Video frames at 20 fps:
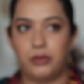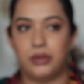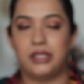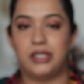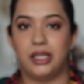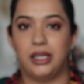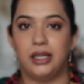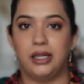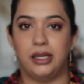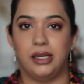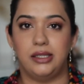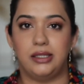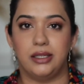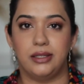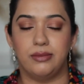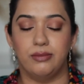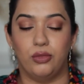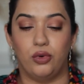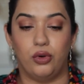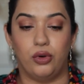I would say
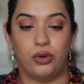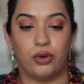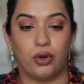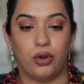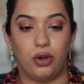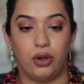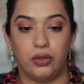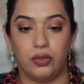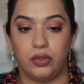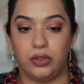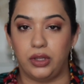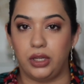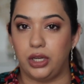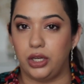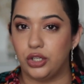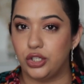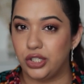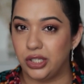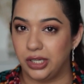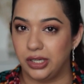hers is more on
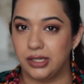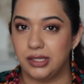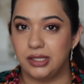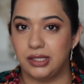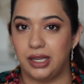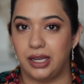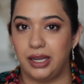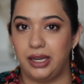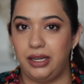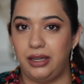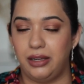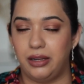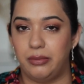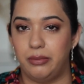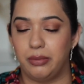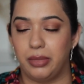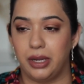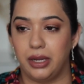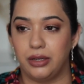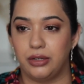the sheer side
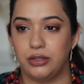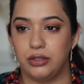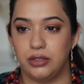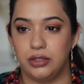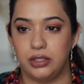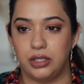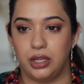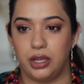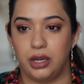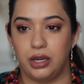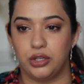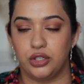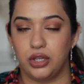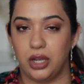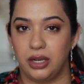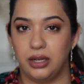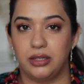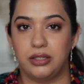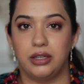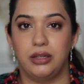compared to, say,
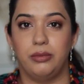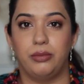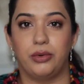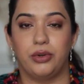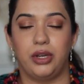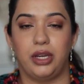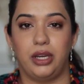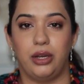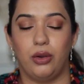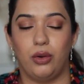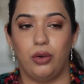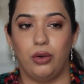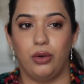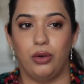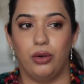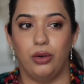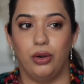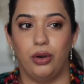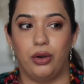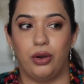Charlotte Tilbury
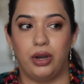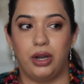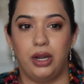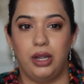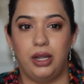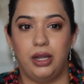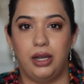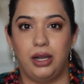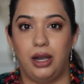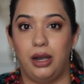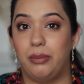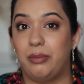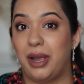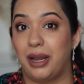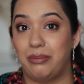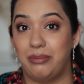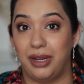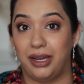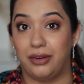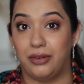or a
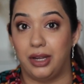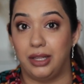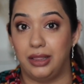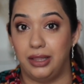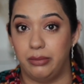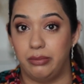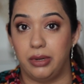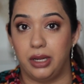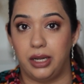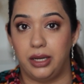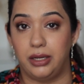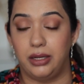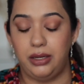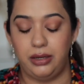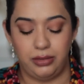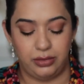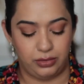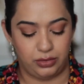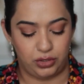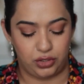Pat McGrath lip
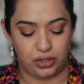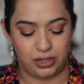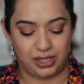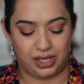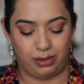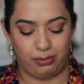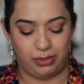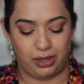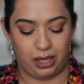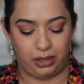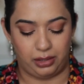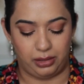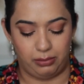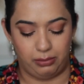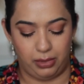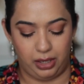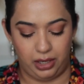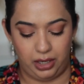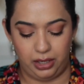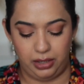liner. So just keep that
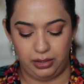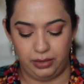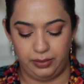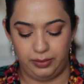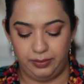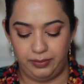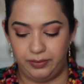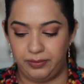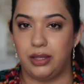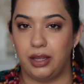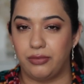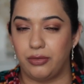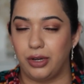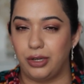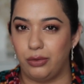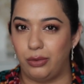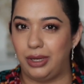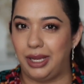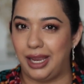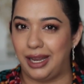in mind.
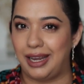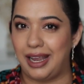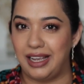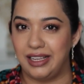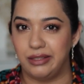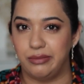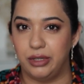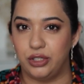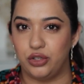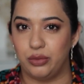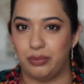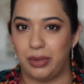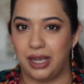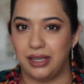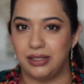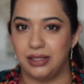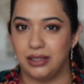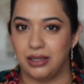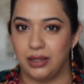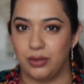Therefore, I don't get as much
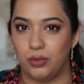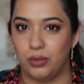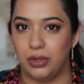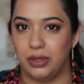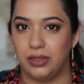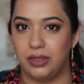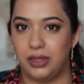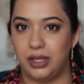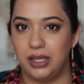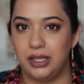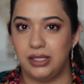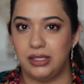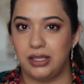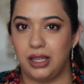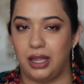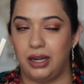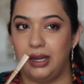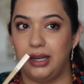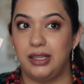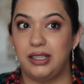opacity with
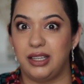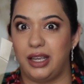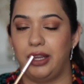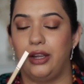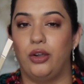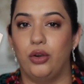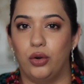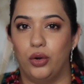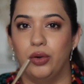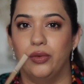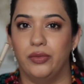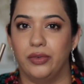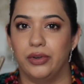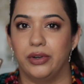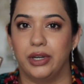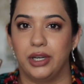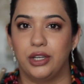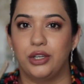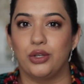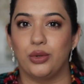this unless I go
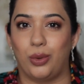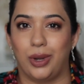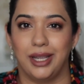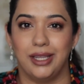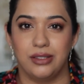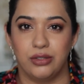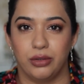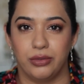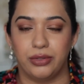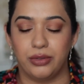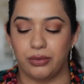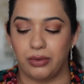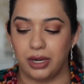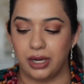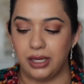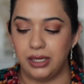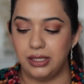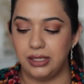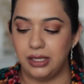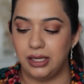over it twice or
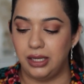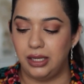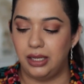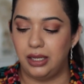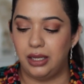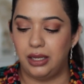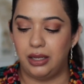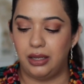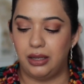thrice.